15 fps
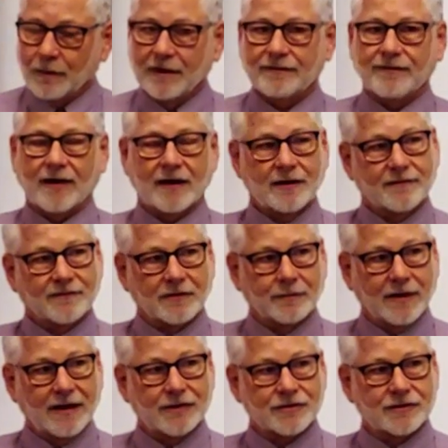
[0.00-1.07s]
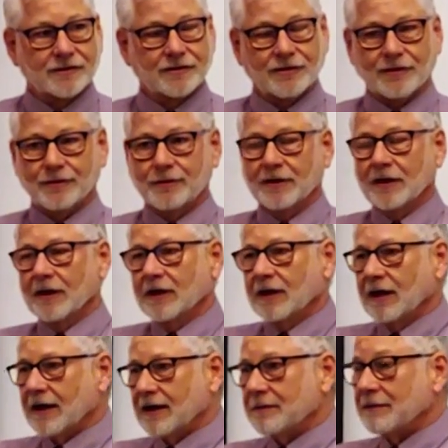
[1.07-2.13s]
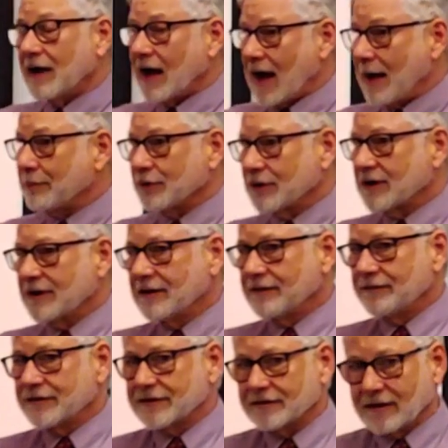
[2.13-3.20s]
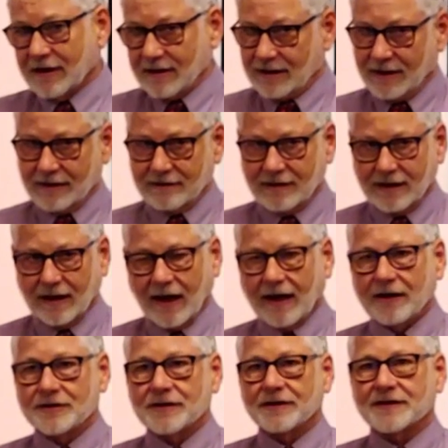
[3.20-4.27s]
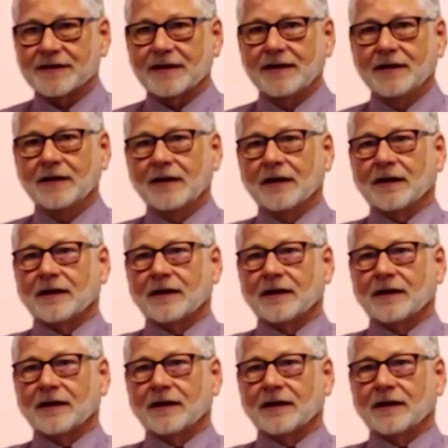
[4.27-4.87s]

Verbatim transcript: We fed information to um, operatives, and in the agency,